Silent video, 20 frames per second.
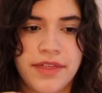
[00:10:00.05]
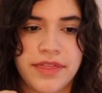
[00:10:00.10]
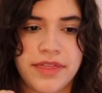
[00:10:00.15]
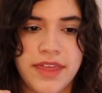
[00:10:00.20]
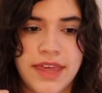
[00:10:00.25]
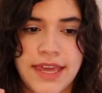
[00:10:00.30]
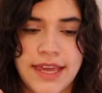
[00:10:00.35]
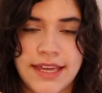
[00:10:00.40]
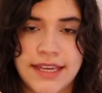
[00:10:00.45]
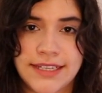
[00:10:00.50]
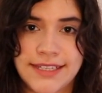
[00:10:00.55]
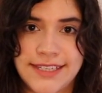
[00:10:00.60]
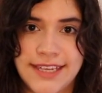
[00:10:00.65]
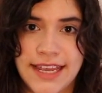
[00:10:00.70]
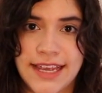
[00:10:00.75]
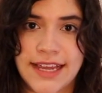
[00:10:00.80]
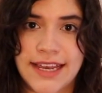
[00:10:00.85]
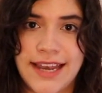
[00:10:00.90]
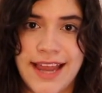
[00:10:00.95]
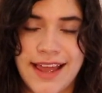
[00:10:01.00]
the
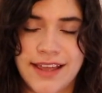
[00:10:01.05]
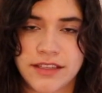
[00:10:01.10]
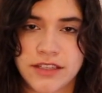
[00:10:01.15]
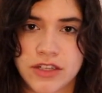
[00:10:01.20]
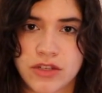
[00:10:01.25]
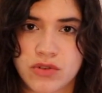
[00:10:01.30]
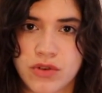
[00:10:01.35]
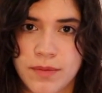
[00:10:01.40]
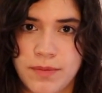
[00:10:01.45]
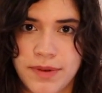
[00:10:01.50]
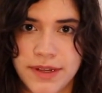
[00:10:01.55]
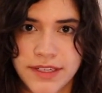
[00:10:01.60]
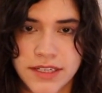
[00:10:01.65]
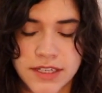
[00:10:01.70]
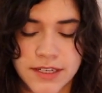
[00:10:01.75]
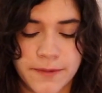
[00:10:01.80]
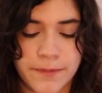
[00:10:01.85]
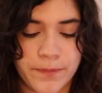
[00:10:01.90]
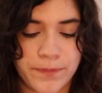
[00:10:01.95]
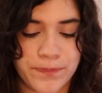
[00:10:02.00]
single-ended
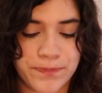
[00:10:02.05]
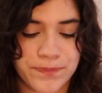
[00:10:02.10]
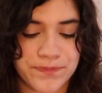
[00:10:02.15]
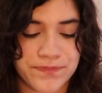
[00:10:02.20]
triplets.